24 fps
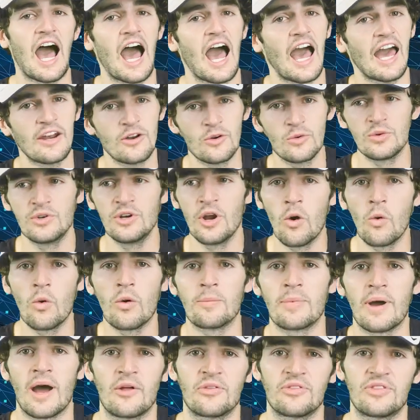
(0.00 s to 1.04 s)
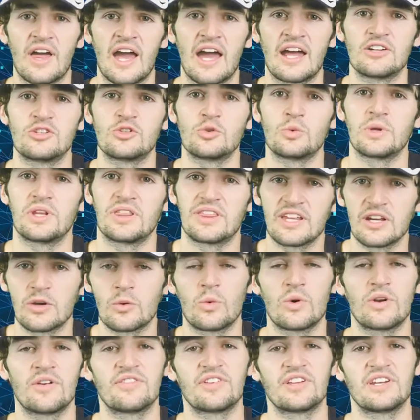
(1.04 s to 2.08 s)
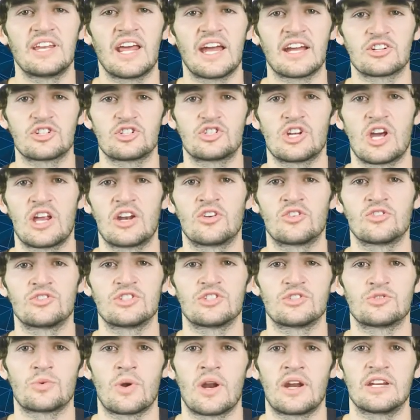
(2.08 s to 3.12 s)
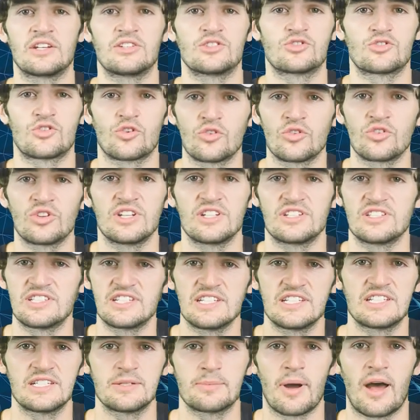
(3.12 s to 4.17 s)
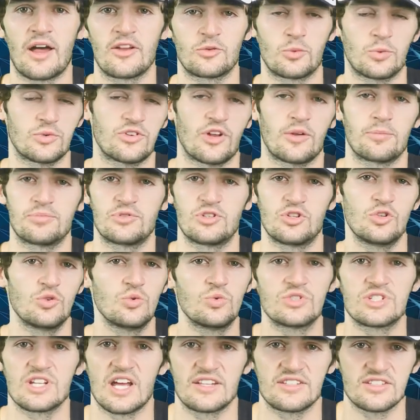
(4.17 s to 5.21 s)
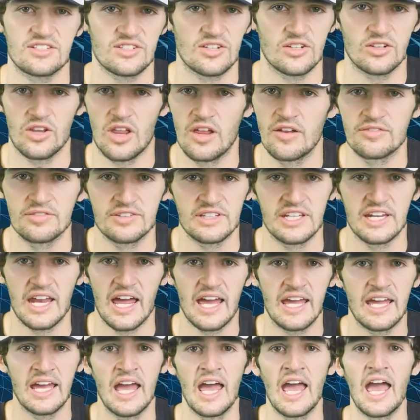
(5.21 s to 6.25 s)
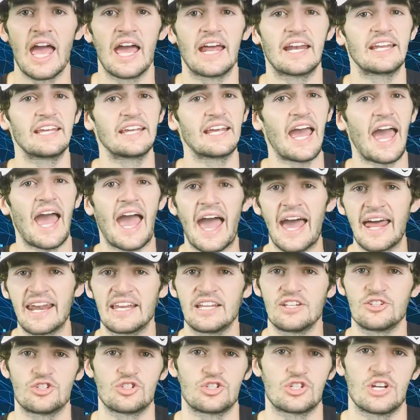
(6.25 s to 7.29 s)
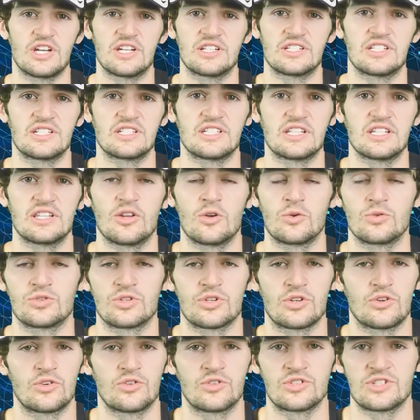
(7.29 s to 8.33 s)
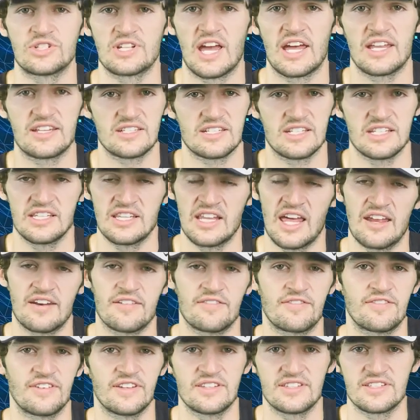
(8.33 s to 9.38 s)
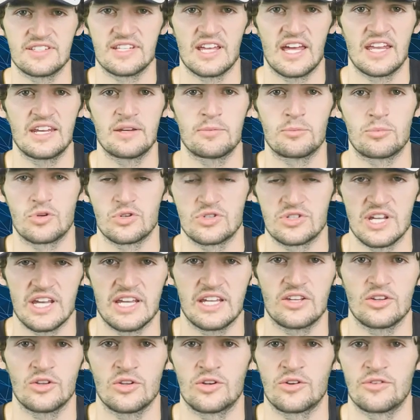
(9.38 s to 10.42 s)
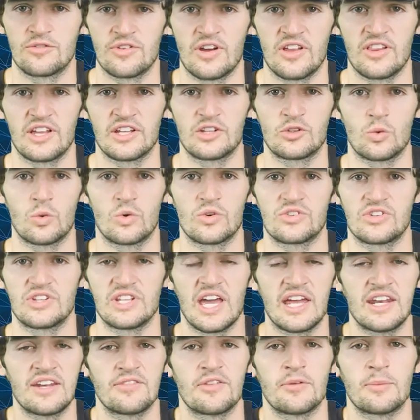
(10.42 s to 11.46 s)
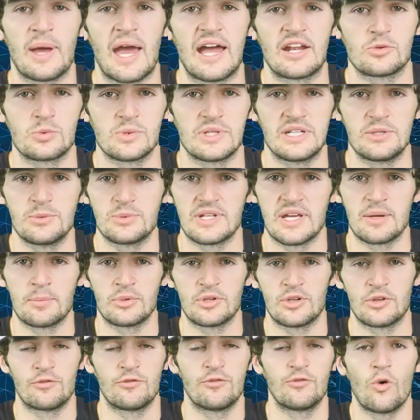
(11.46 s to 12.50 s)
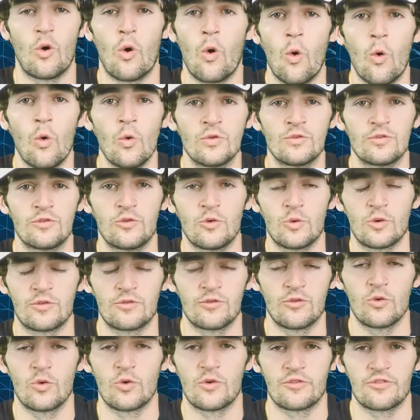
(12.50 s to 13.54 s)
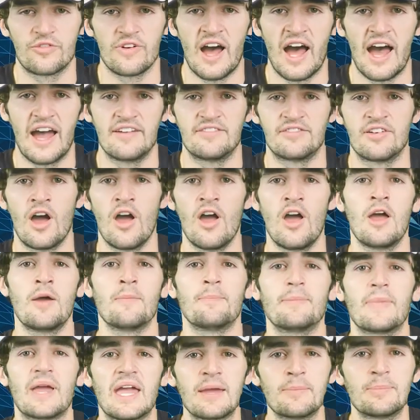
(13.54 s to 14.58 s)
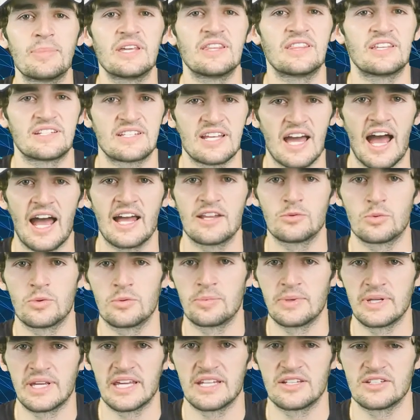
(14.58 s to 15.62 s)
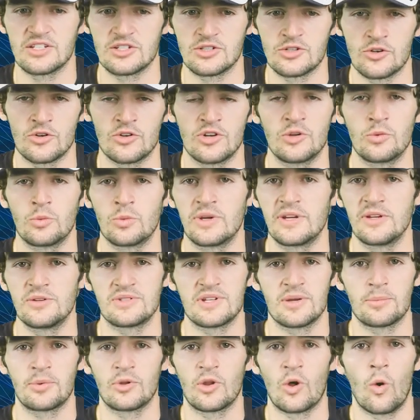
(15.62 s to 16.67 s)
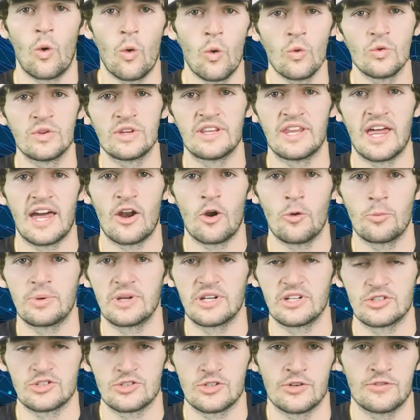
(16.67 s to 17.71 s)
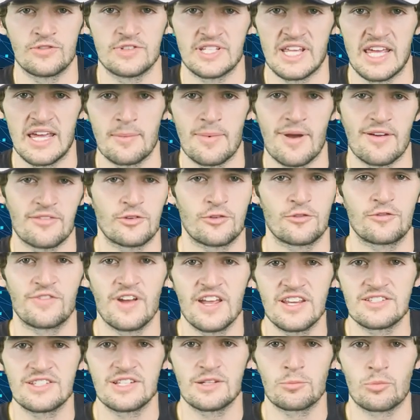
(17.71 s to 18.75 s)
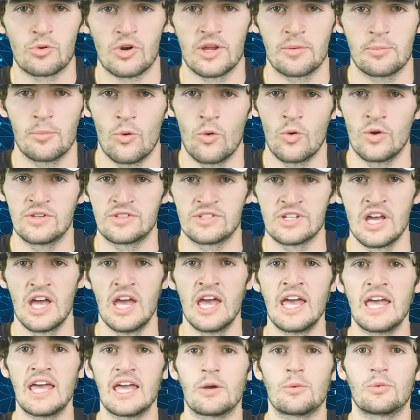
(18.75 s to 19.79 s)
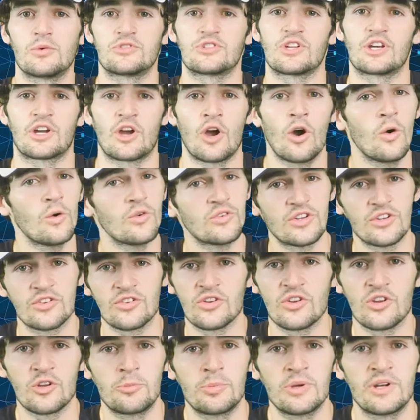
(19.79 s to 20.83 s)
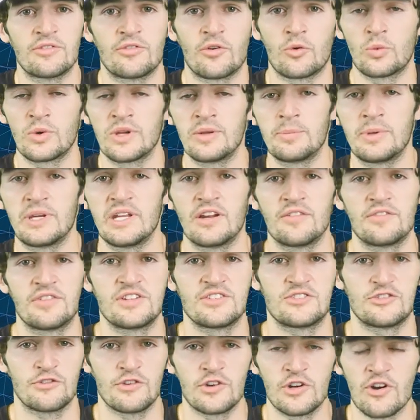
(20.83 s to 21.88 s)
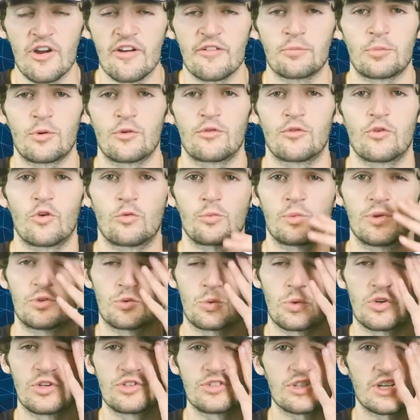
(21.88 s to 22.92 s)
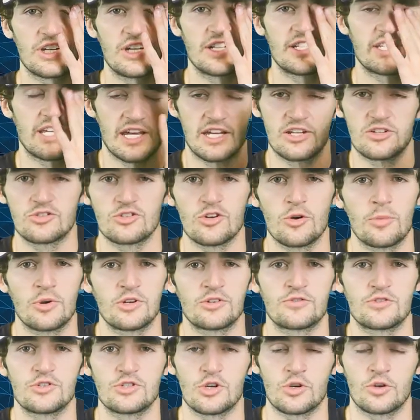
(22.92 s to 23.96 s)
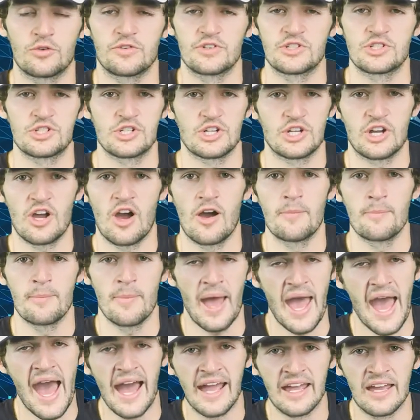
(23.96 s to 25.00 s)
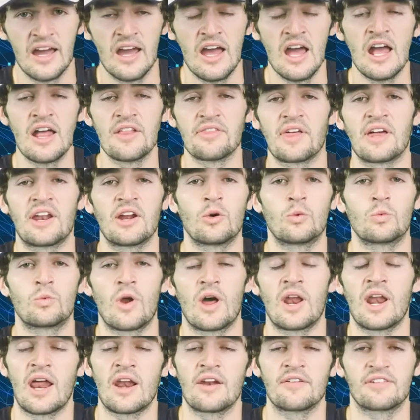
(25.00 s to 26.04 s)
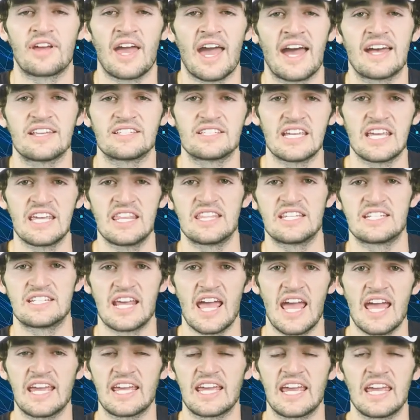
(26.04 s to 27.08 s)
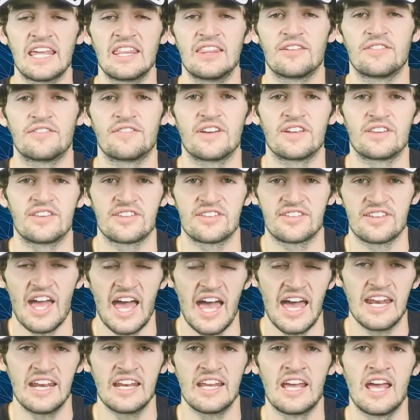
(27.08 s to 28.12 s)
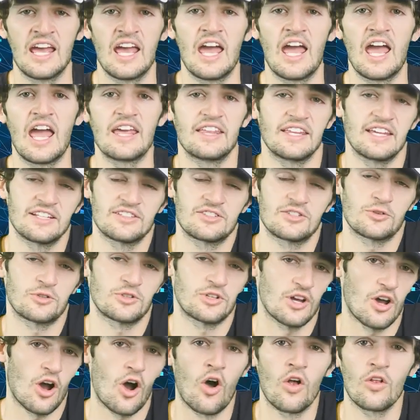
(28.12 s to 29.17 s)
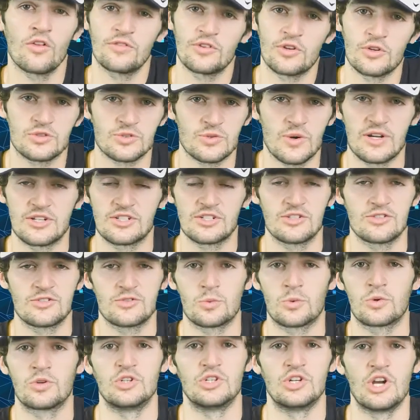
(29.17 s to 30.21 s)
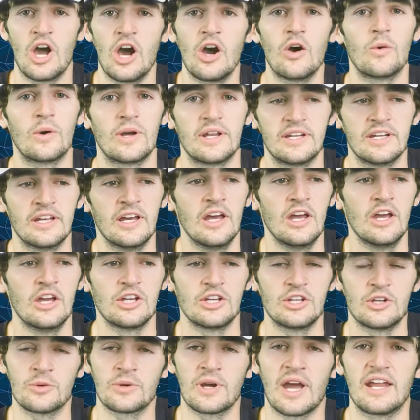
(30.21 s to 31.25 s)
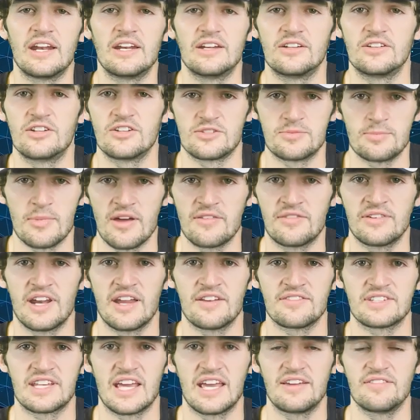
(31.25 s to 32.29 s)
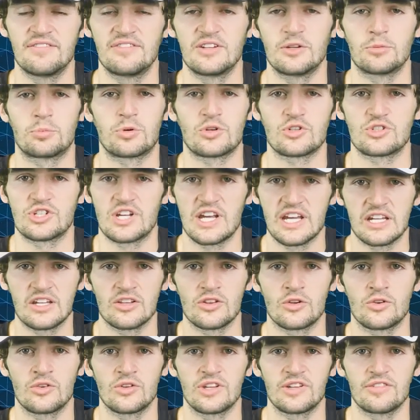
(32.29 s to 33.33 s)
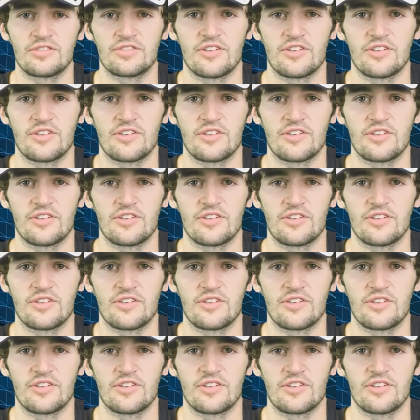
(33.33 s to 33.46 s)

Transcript: I don't know about that. Do we think one of the next geners is ready? Certainly, Tsitsipas was up two sets to love today, and he had his chances in those third sets. In that fifth set, in particular, it felt like towards the end of the match when he was able to hold 4 4 5, maybe the tides would begin to turn. And when he was able to hold in that opening service game after facing break points, it was like, oh, is this a little bit of a repeat of the Zverev performance where it's going to take so much for Djokovic to come back that he'll run out of gas in the tank in the fifth set? And the answer to all of those questions were or no. And, you know, again, does Medvedev's game feel particularly